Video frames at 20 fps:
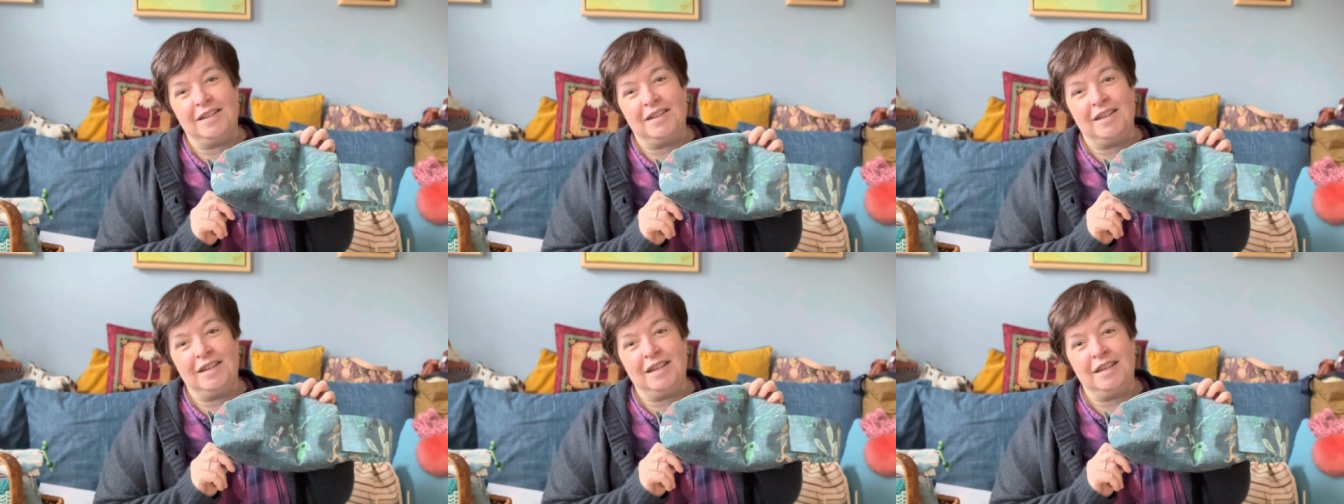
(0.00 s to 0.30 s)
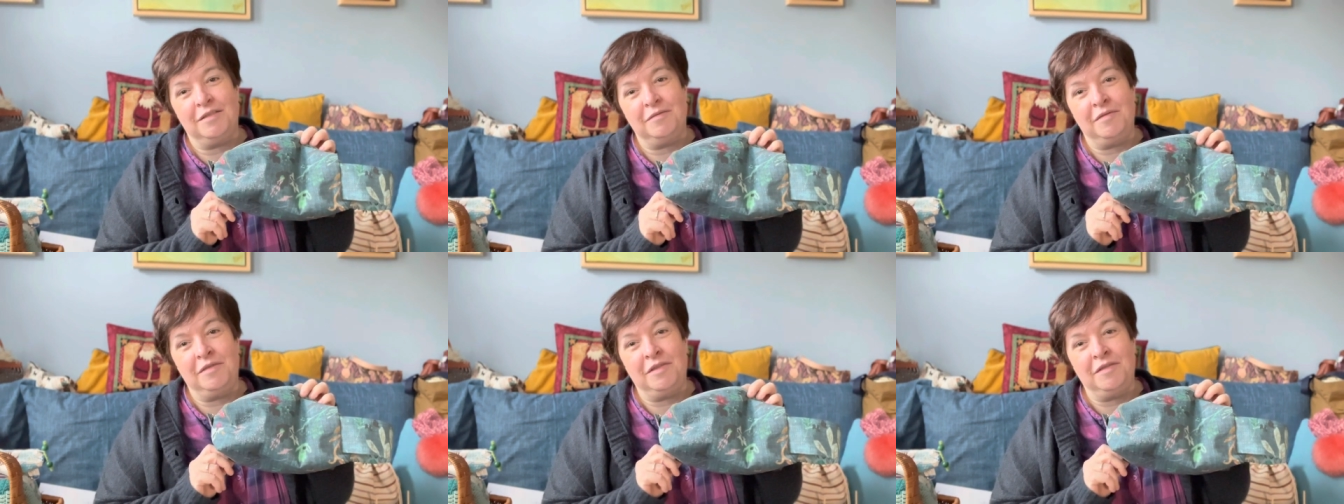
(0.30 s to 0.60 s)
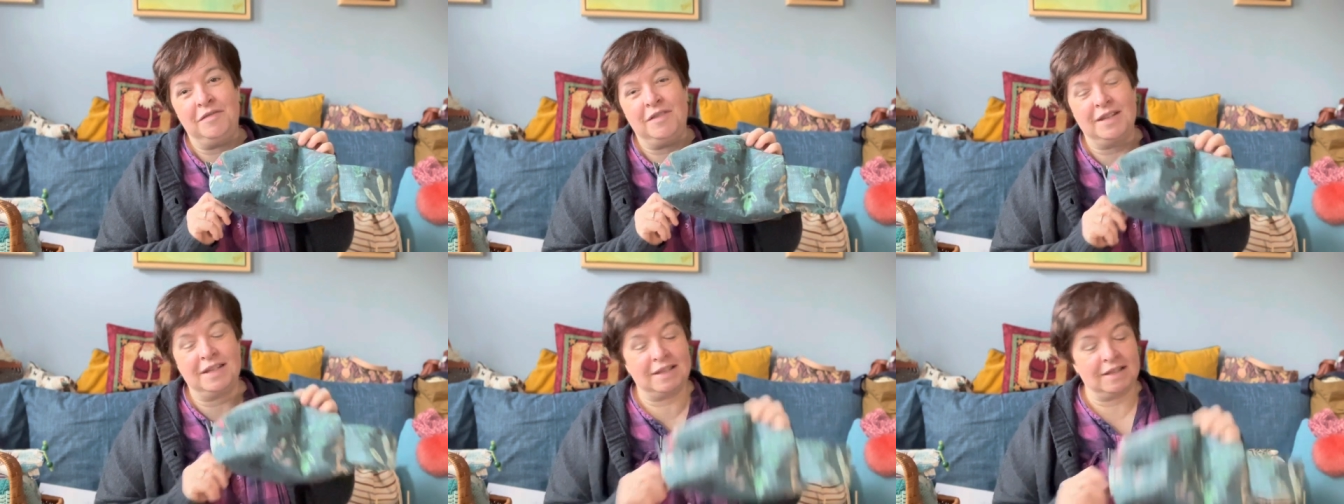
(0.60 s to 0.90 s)
in
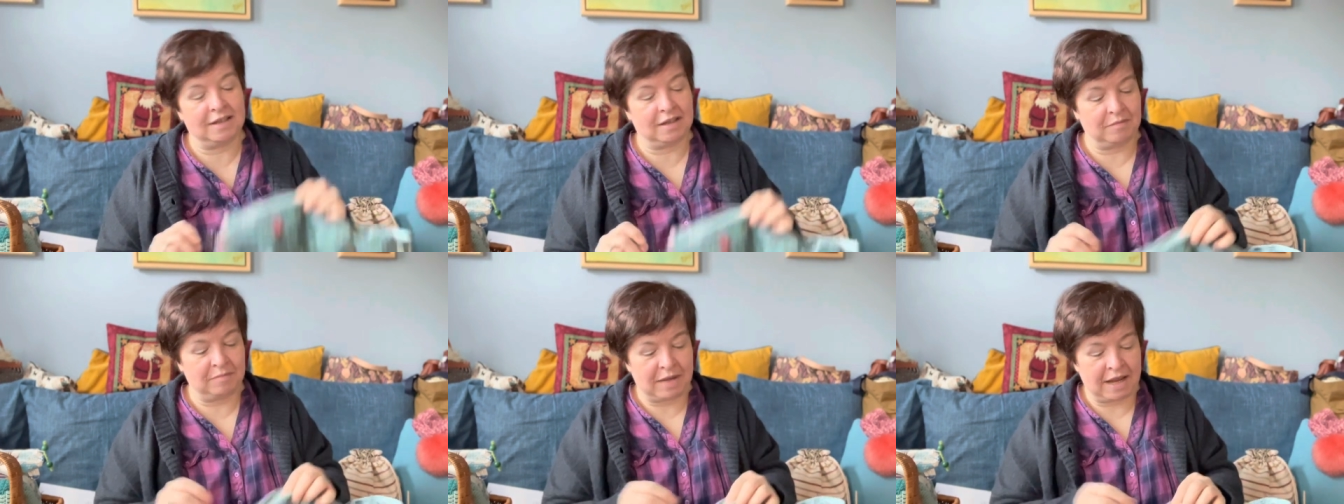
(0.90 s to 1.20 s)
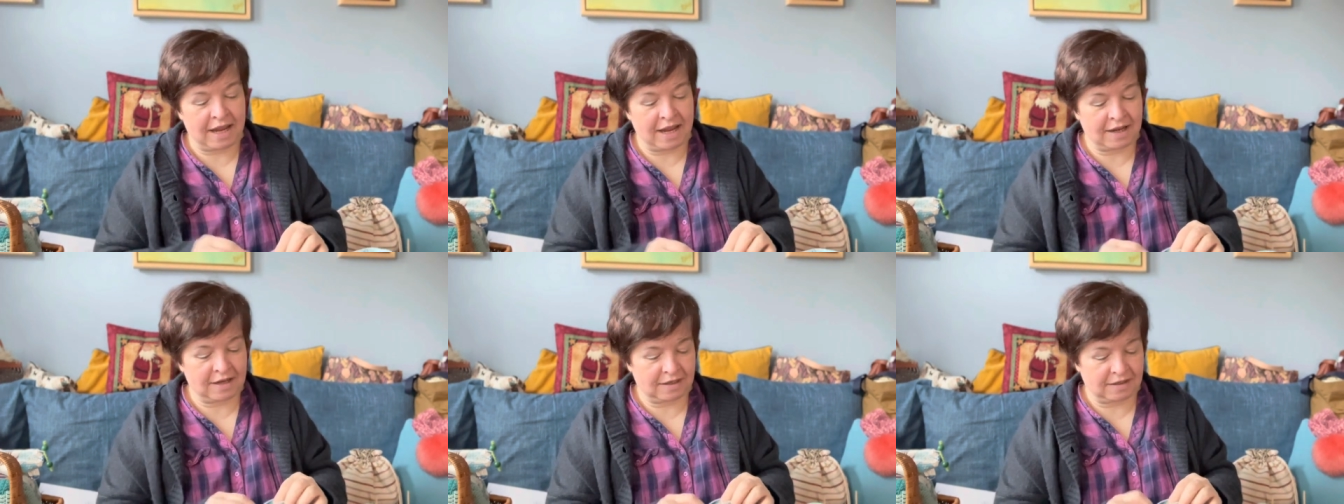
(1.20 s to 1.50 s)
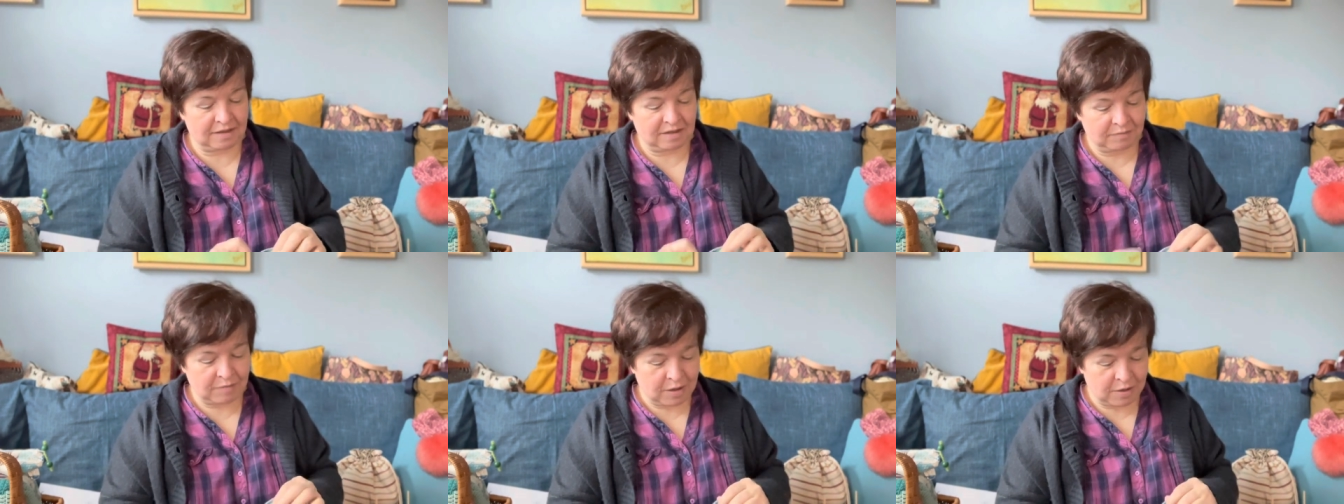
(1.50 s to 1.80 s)
this little bag
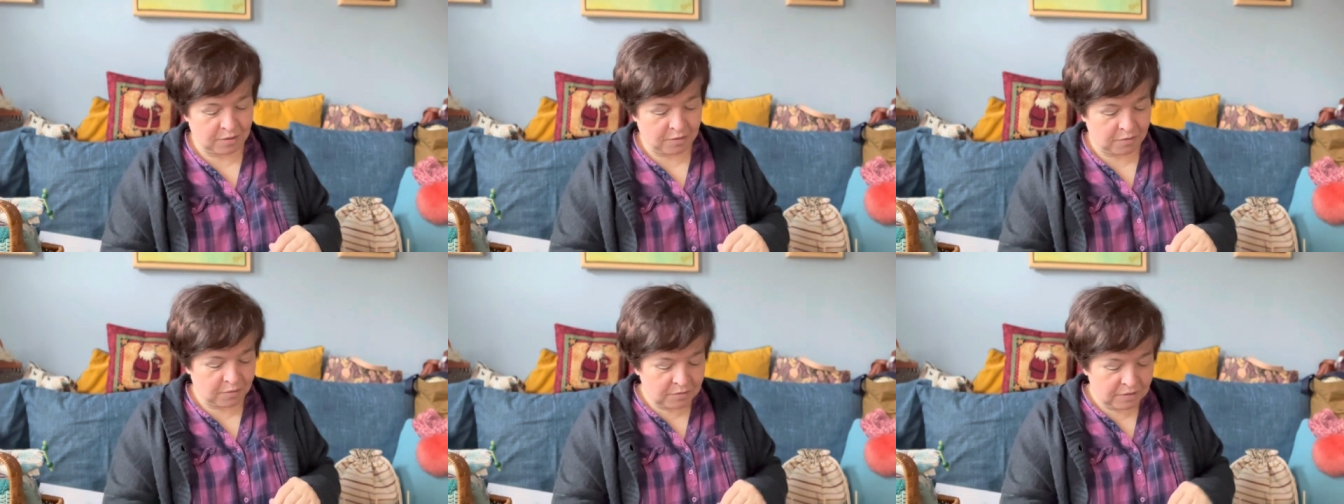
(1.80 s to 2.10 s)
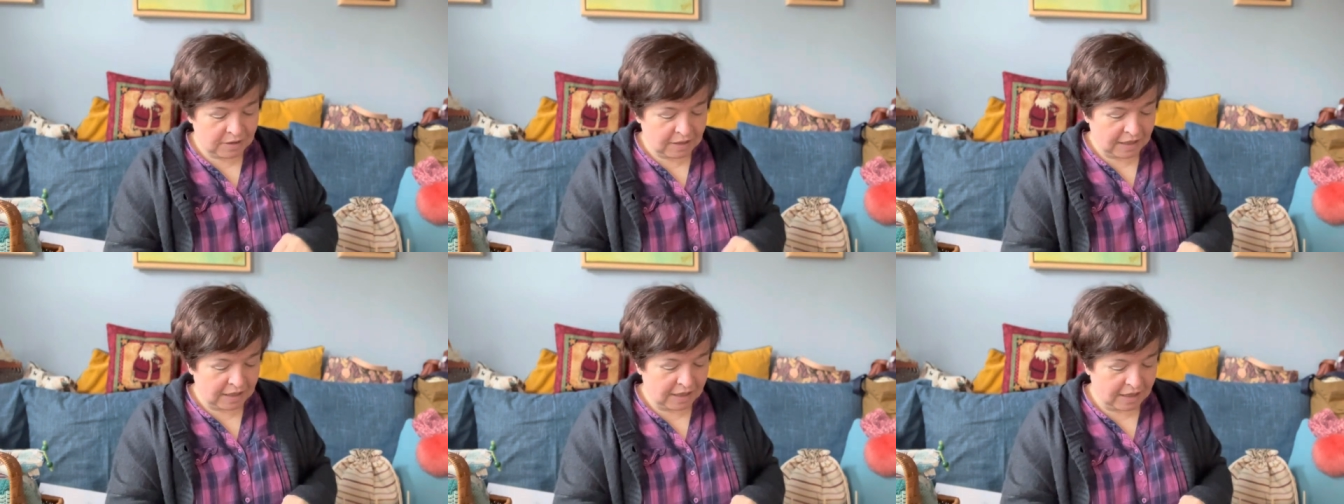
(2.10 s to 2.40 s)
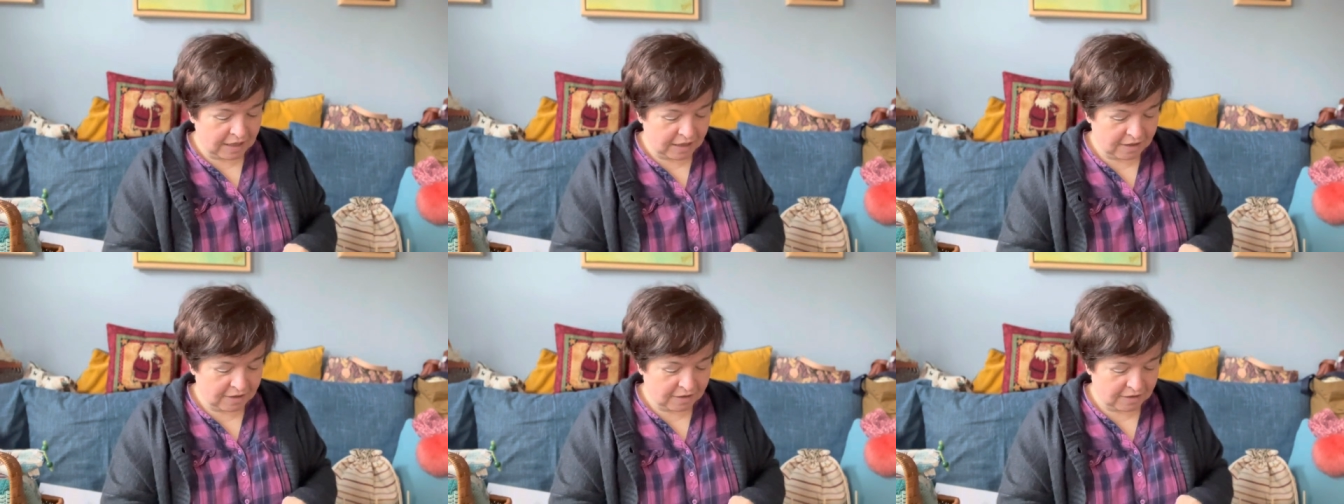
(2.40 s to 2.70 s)
is my
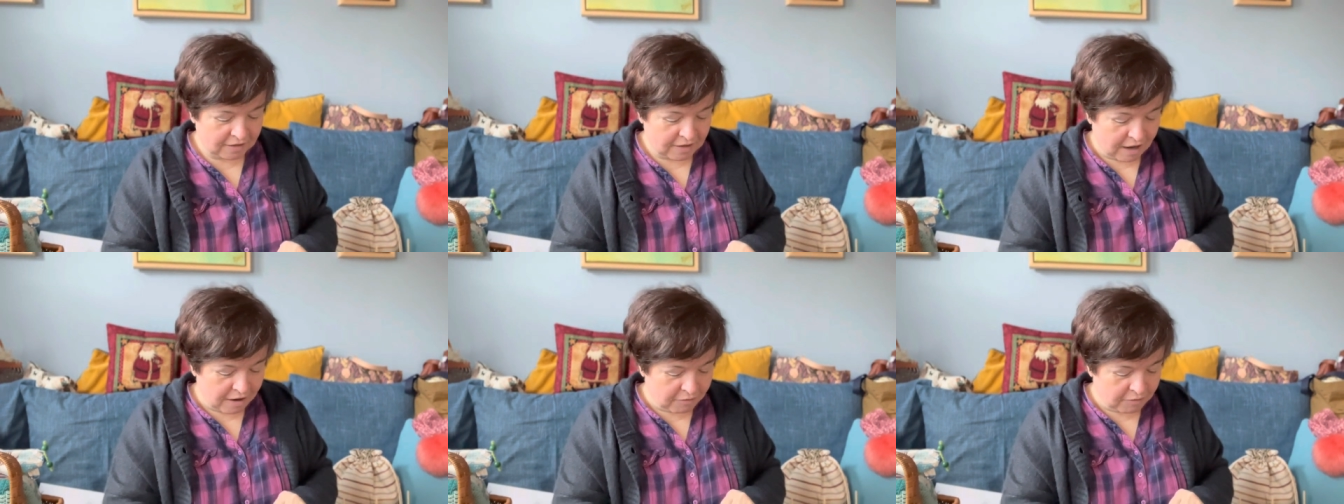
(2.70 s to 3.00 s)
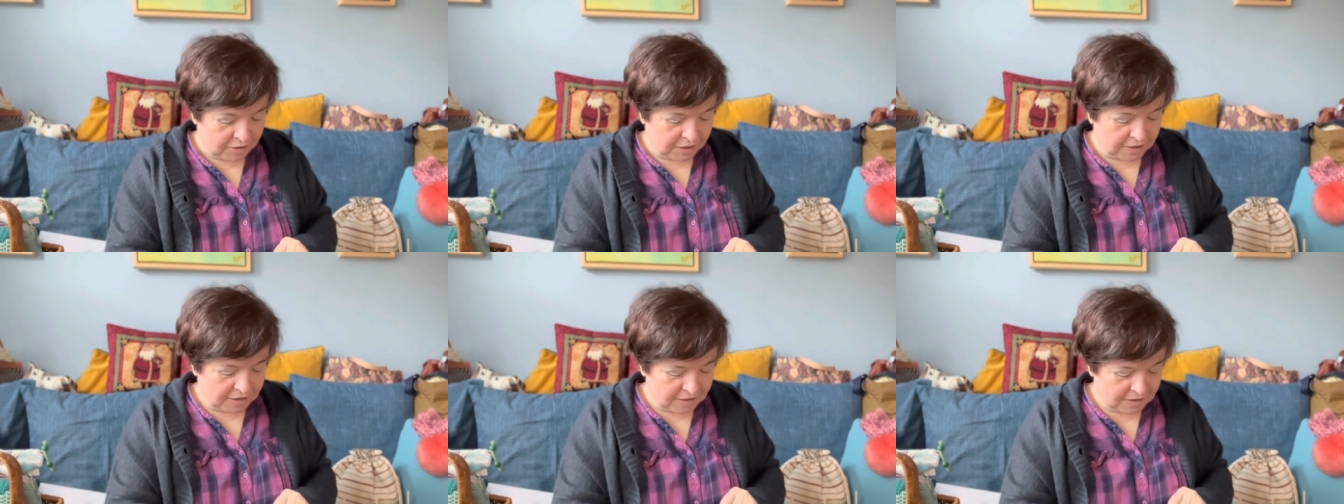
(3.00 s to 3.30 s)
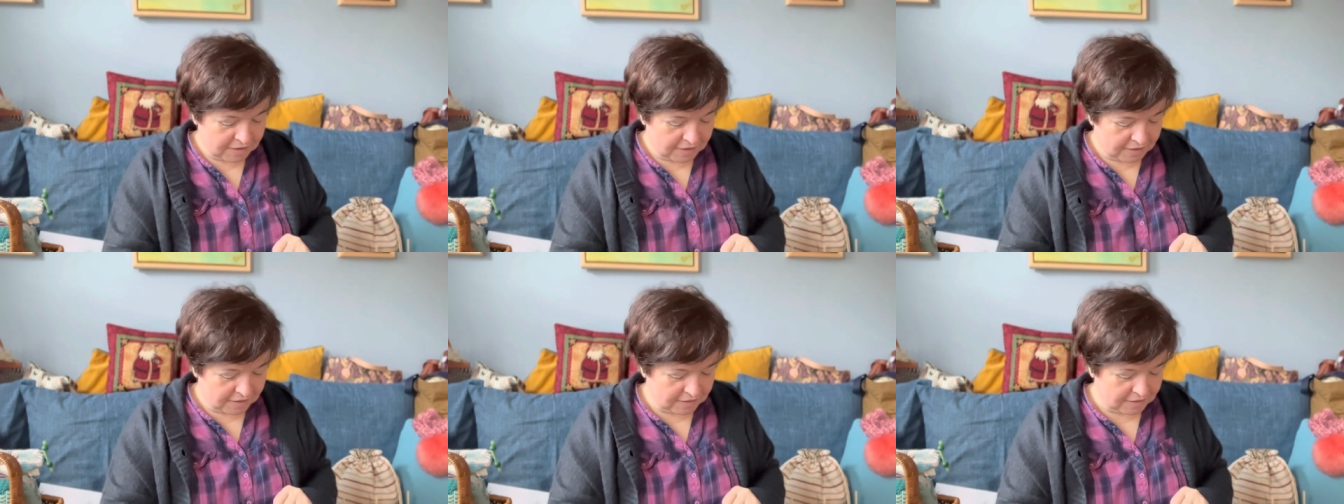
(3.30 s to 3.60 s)
only
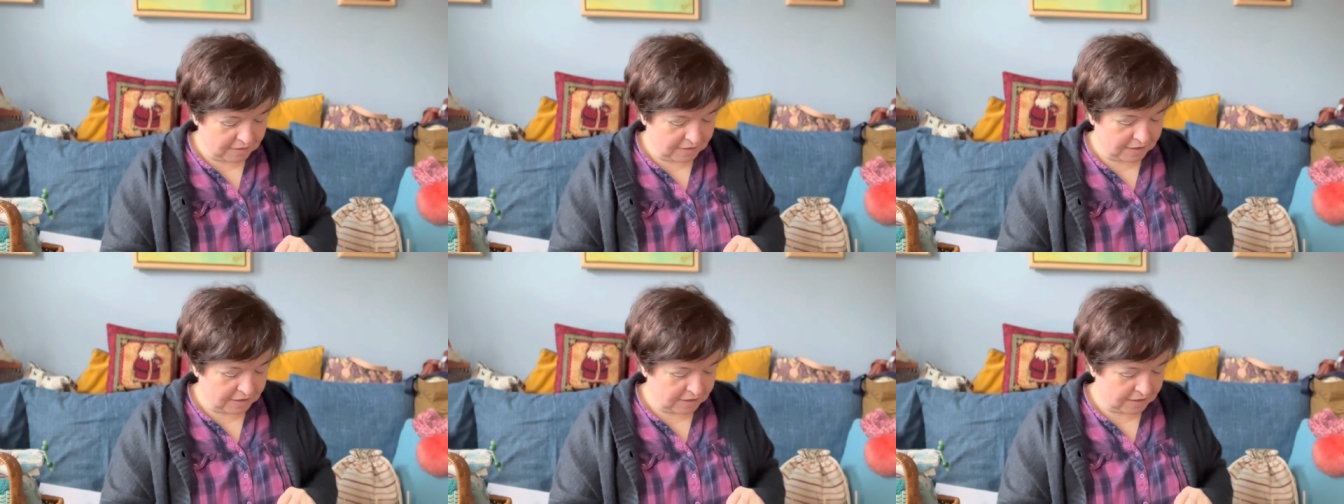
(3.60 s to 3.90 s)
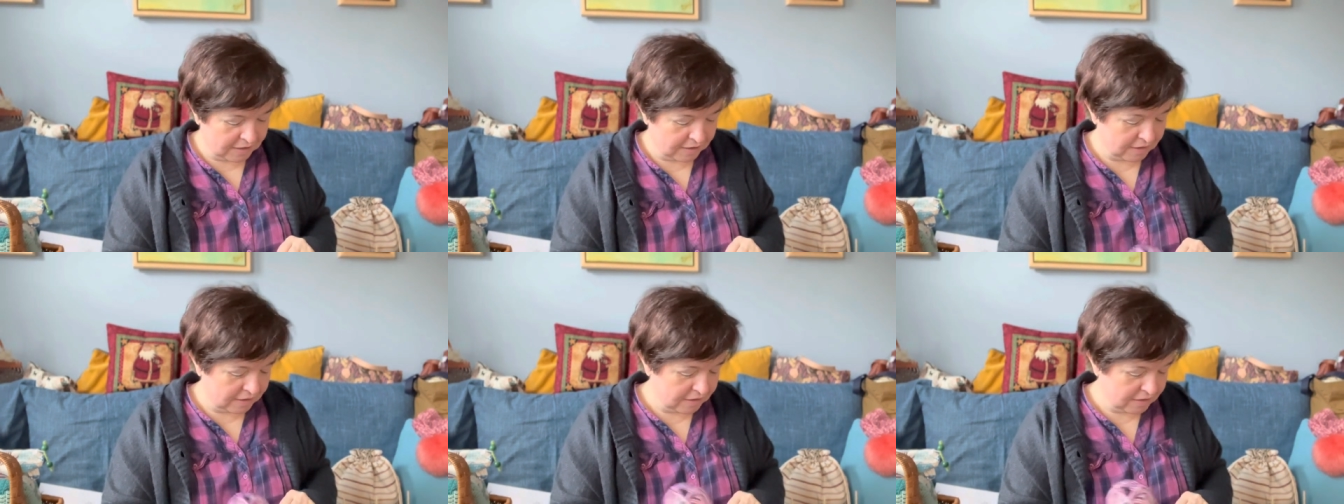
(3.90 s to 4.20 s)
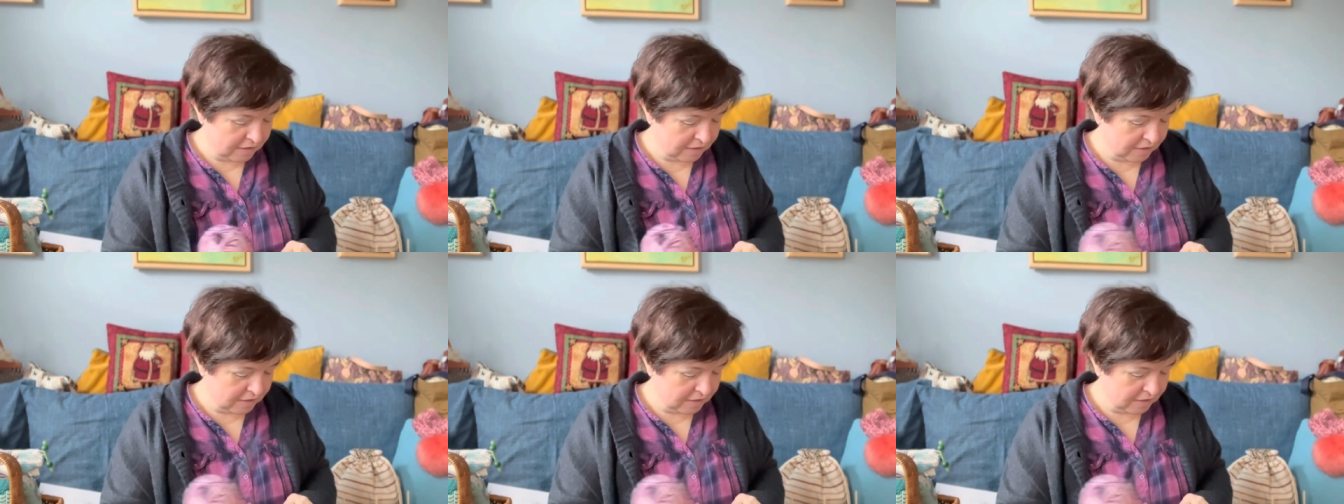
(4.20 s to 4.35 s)
current knitting